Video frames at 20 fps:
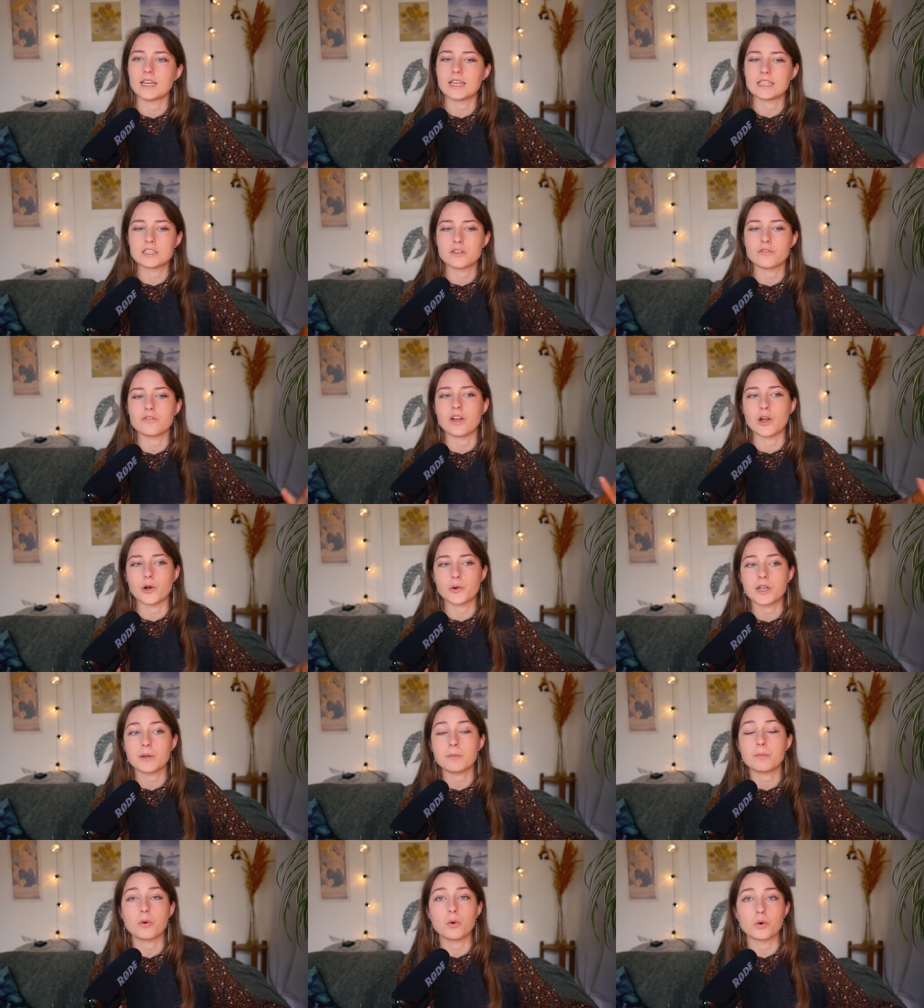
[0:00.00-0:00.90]
It's a
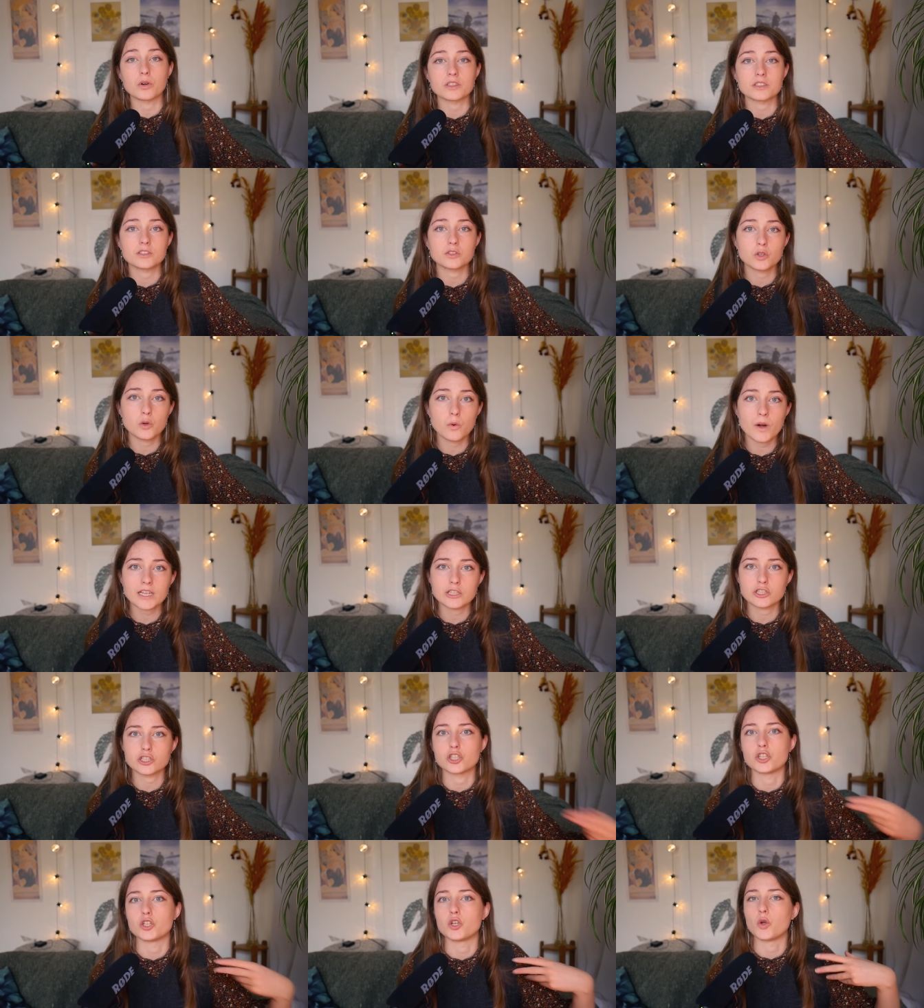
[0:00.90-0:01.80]
very important
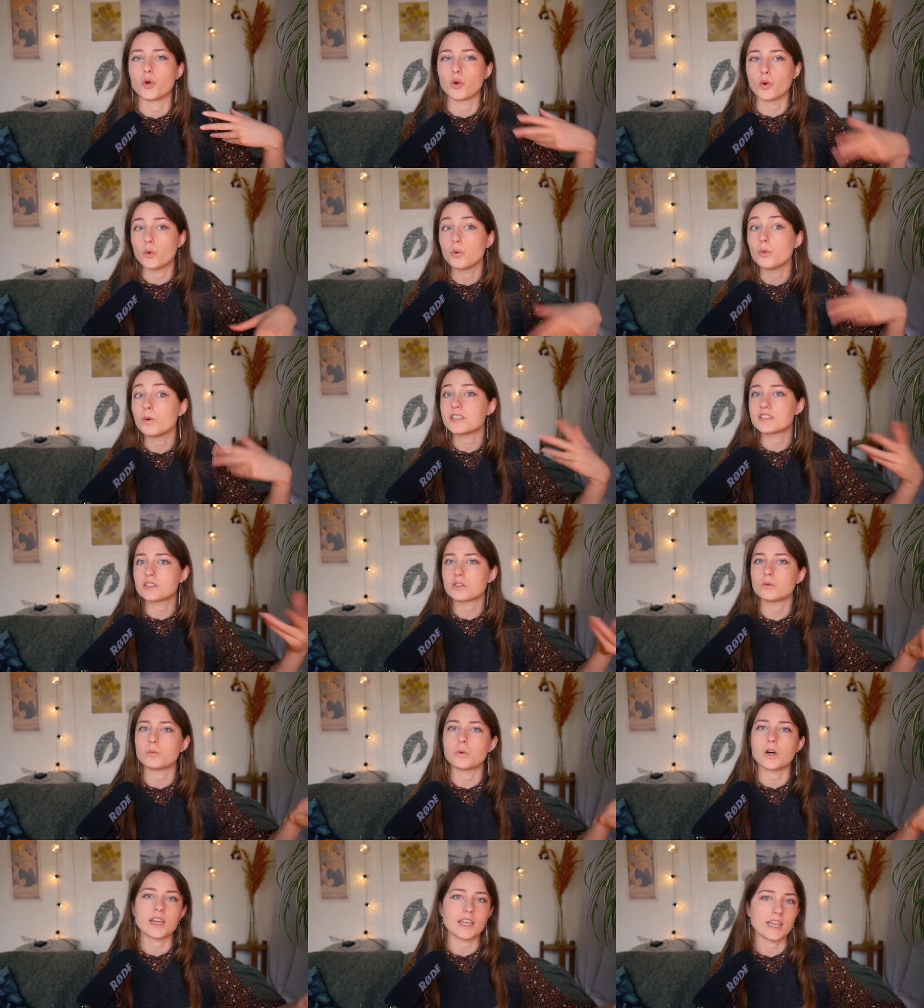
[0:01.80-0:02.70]
question. Who is the
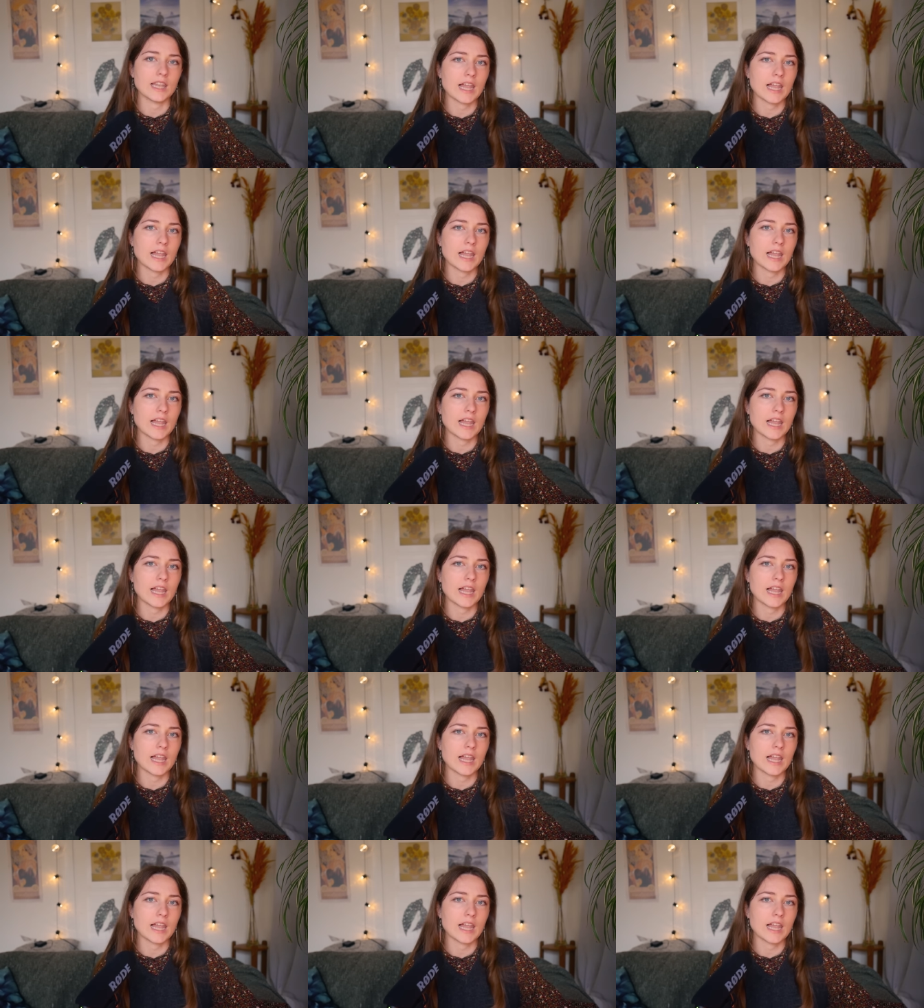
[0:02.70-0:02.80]
one